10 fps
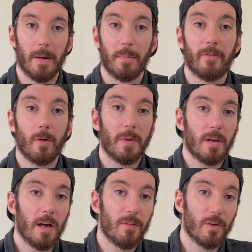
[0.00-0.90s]
Now before we
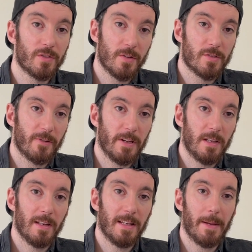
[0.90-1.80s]
dive onto the
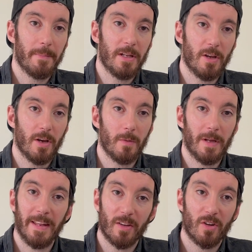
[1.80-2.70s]
screen, let me know
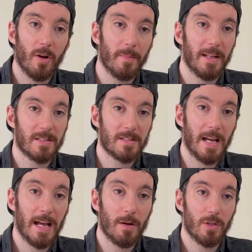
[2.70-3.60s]
in the comments
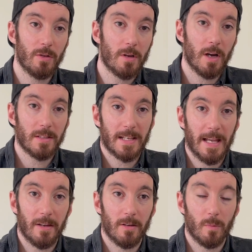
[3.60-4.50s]
how you guys are
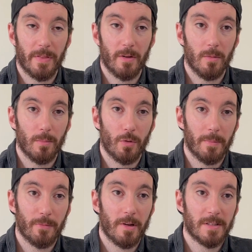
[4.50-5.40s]
getting on with the
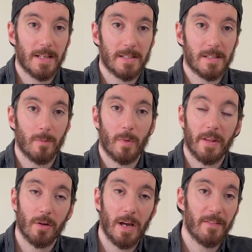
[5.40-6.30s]
onboarding process and
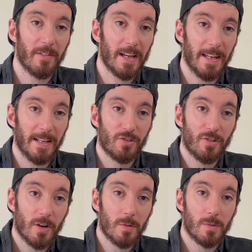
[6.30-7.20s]
whether you're having any
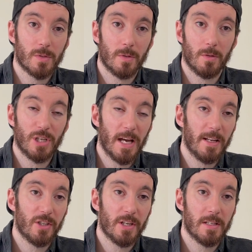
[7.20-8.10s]
struggles or
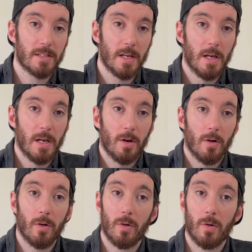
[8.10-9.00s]
challenges,
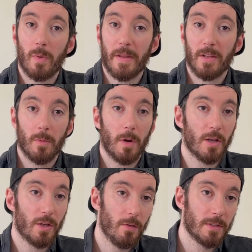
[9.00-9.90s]
or whether you
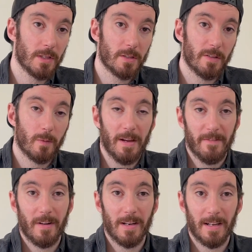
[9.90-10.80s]
are using software
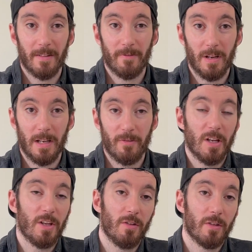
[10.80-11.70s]
and finding it really,
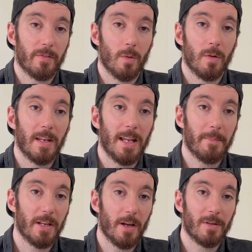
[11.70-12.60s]
really useful. Let
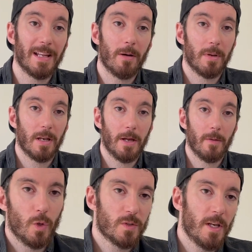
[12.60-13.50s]
me know down
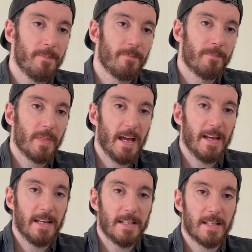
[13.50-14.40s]
below. Also, there
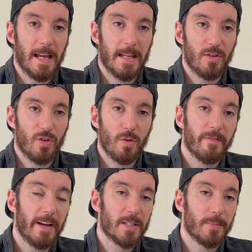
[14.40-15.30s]
is a new
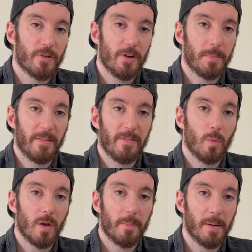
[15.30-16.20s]
Facebook group if you
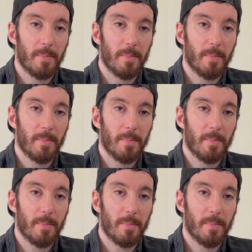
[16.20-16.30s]
want to be a